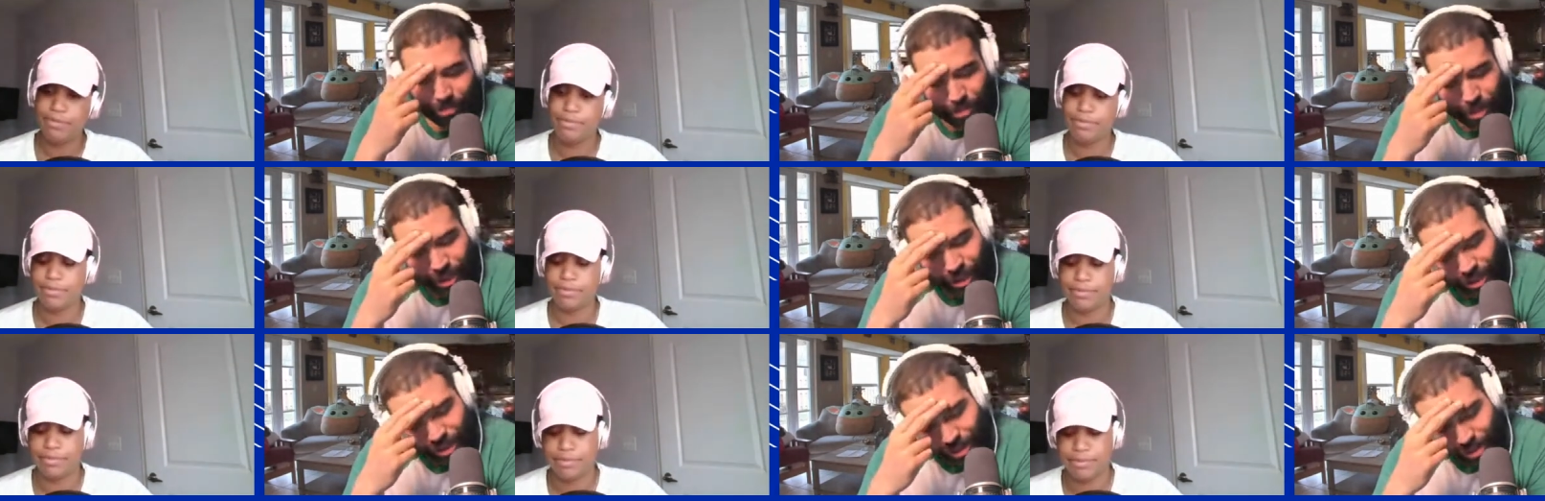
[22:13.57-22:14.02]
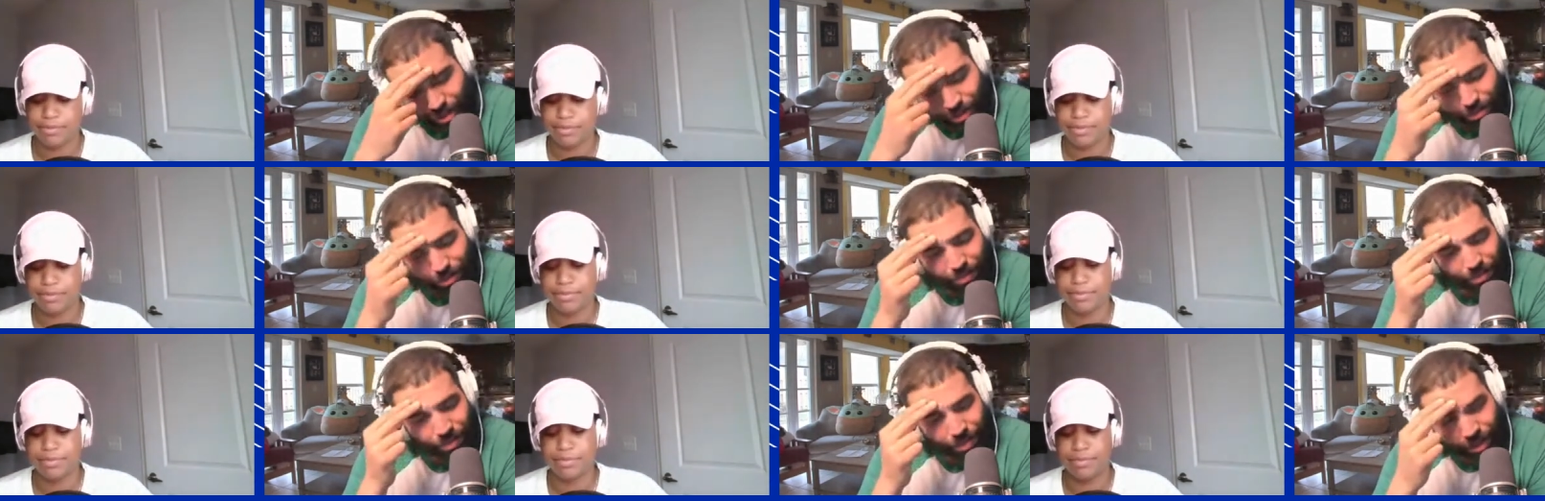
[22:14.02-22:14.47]

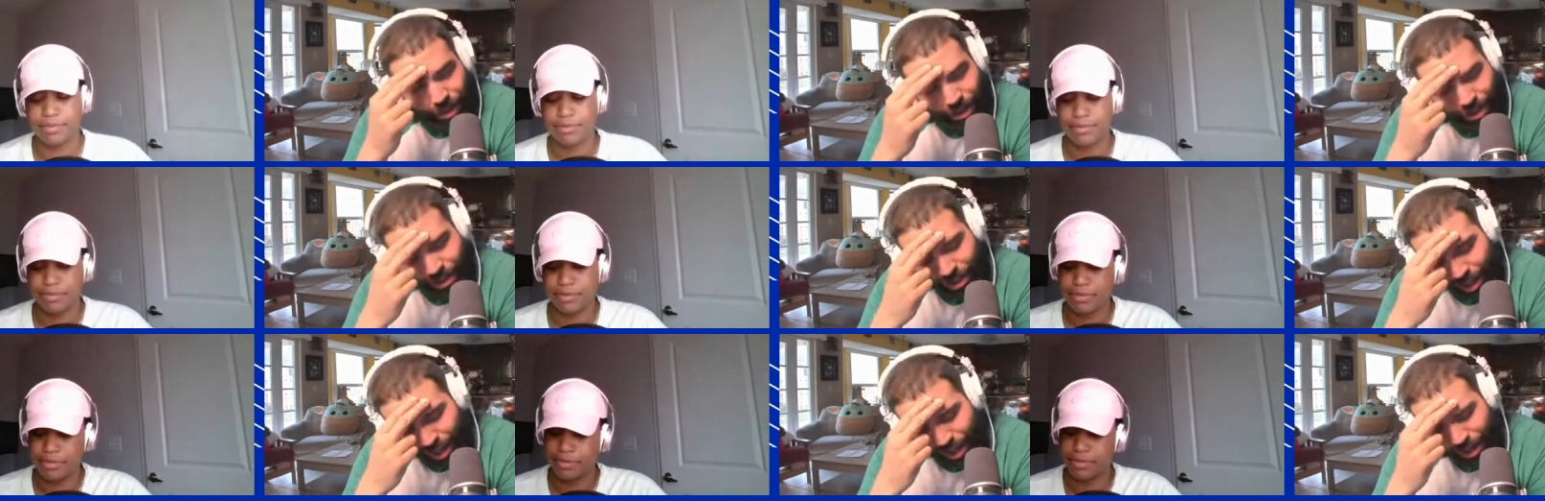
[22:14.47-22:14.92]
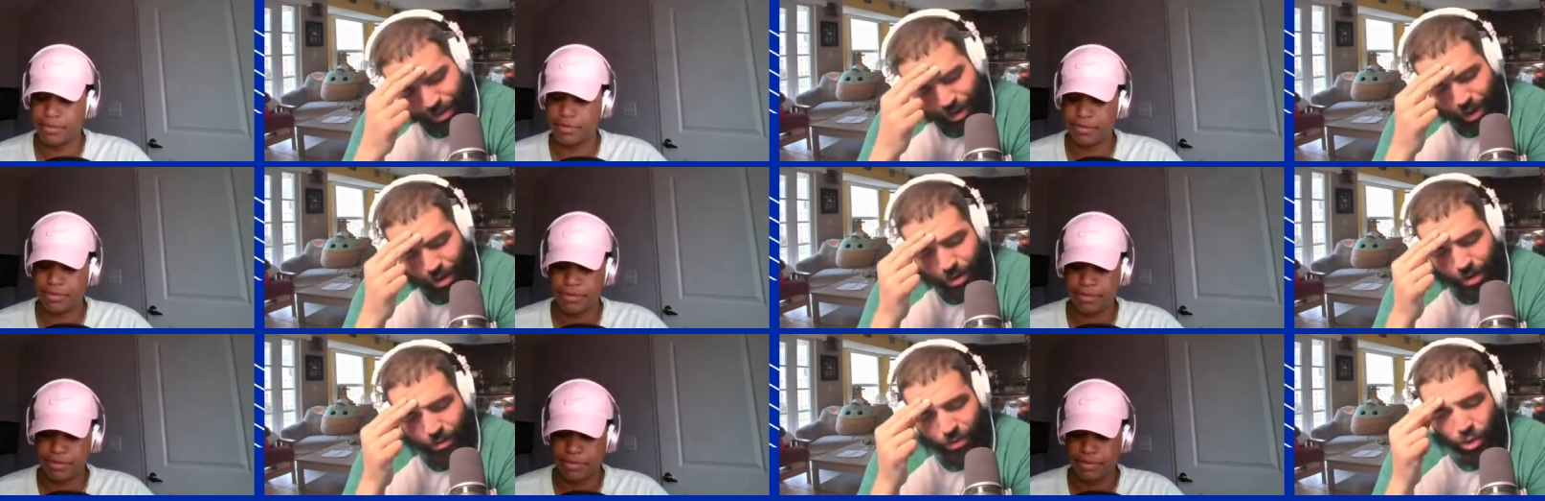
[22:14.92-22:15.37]
Speaker 1: because I
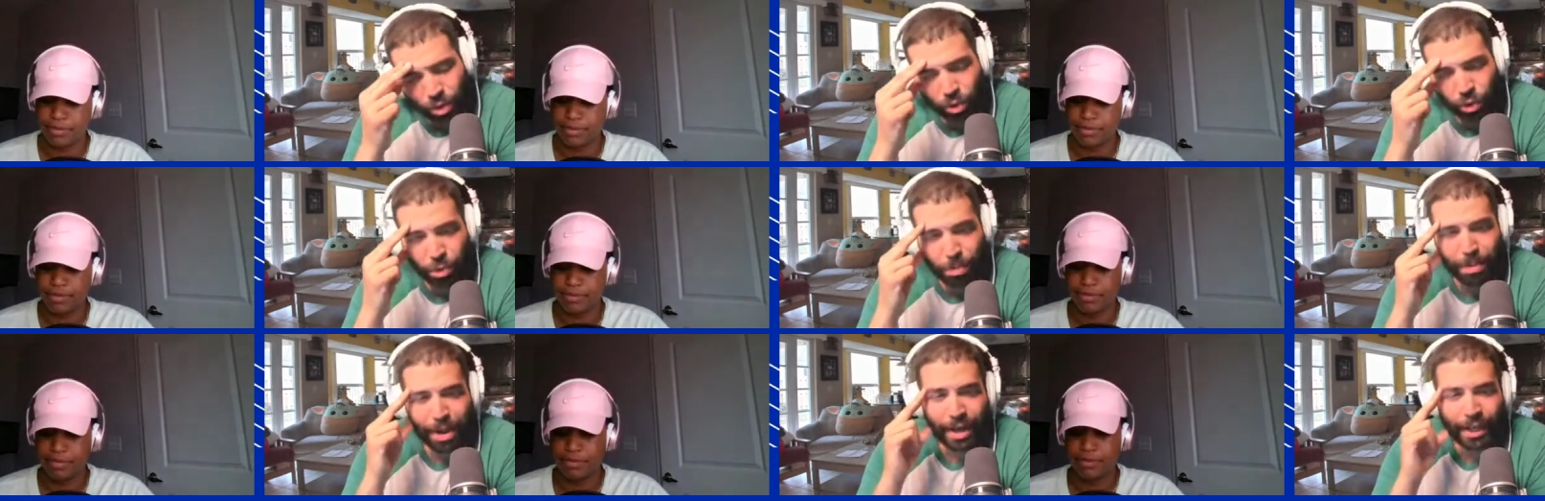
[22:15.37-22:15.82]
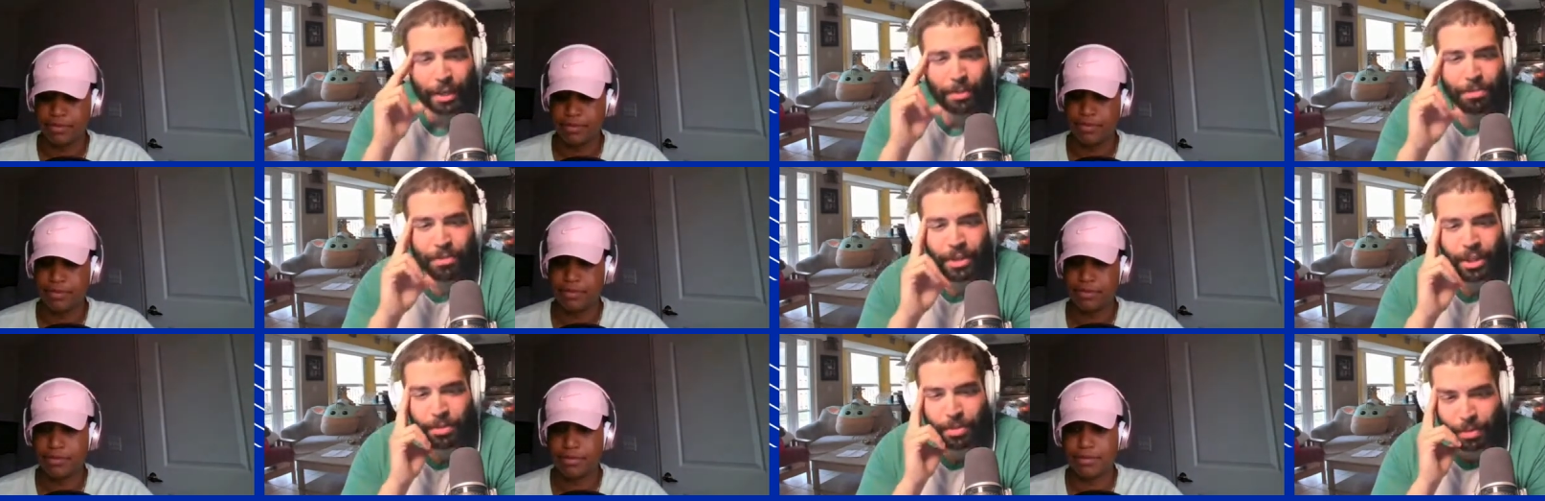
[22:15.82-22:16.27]
don't even know who their
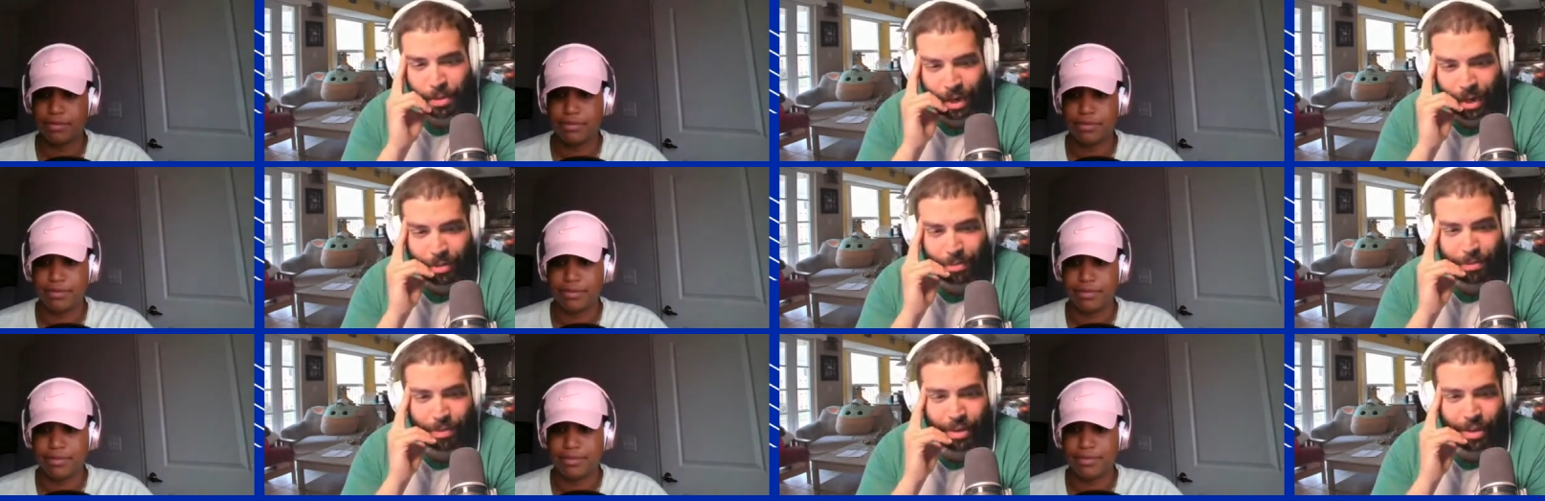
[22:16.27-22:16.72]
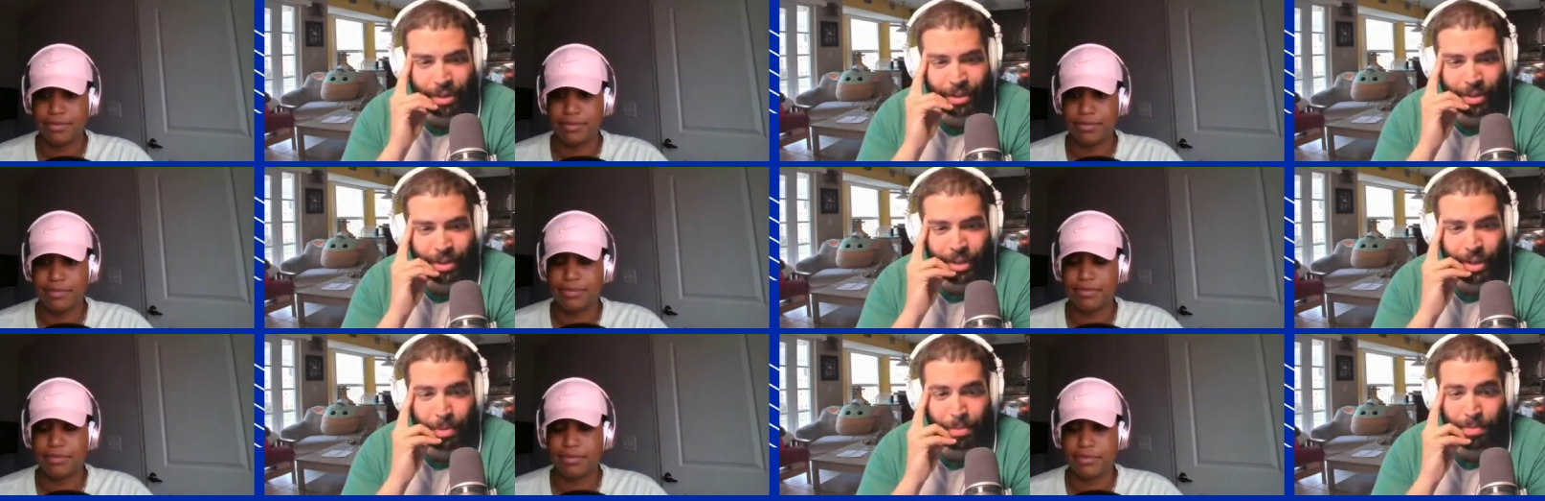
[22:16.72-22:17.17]
backup is, but
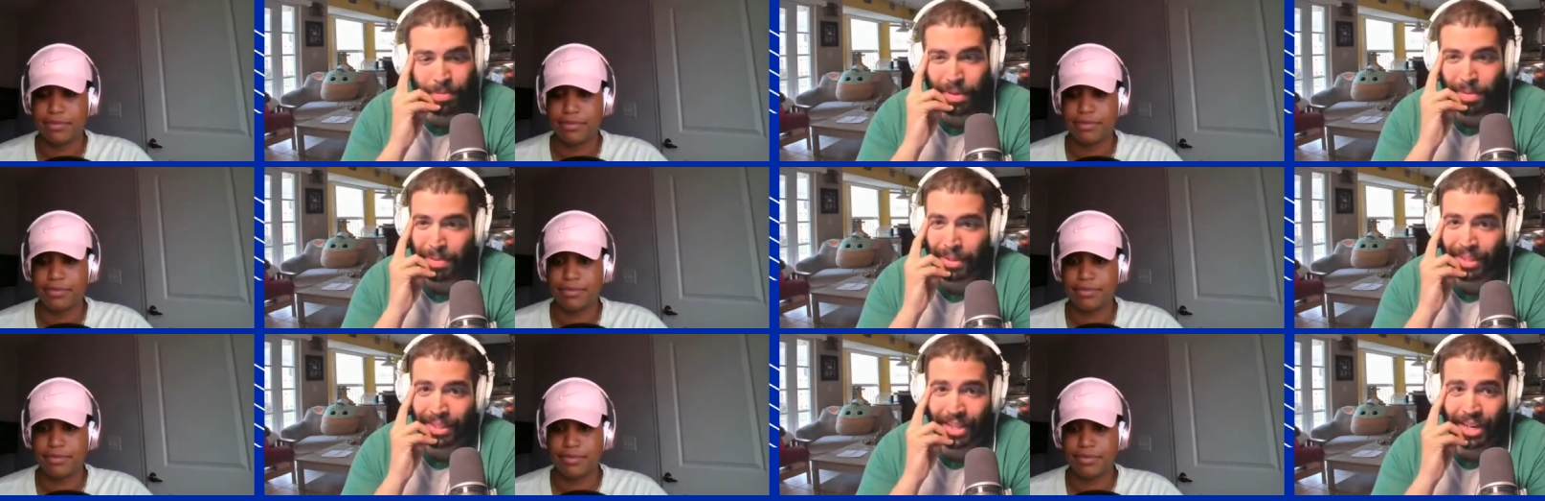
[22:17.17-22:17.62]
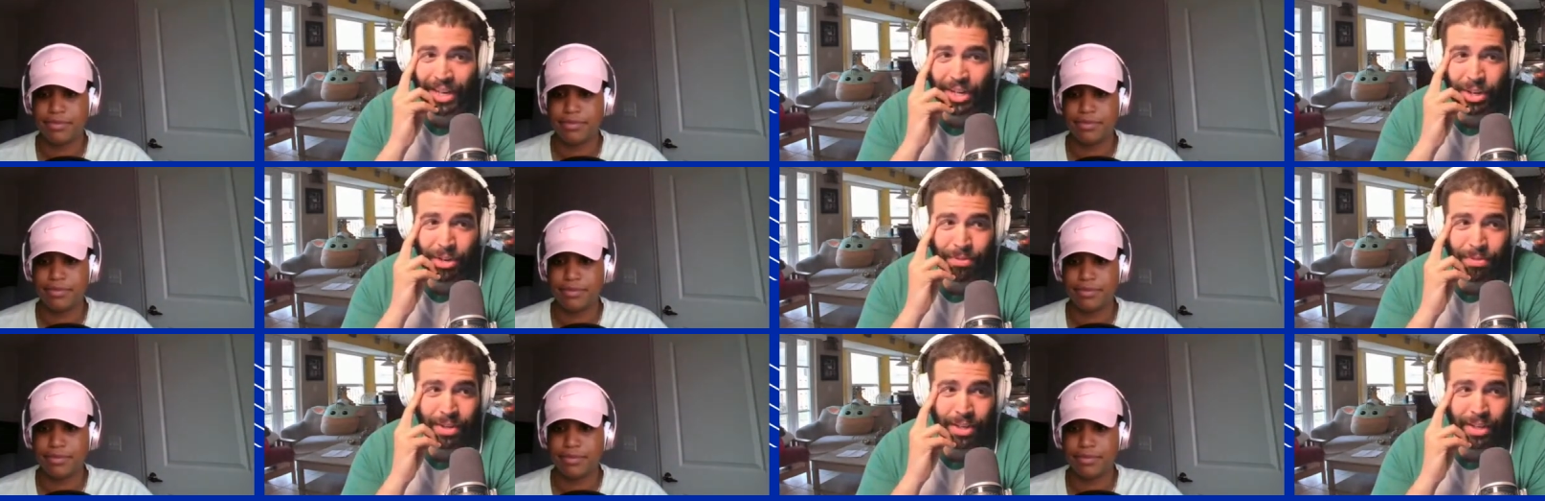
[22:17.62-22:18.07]
I'm not gonna lie
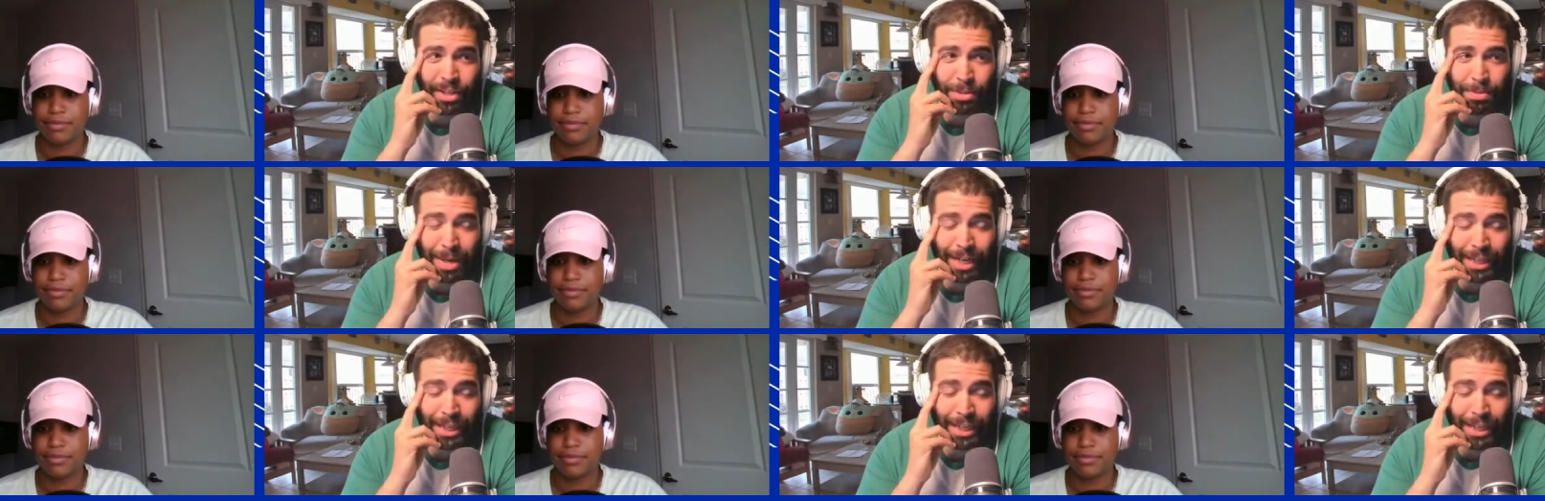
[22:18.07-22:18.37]
to you. If he's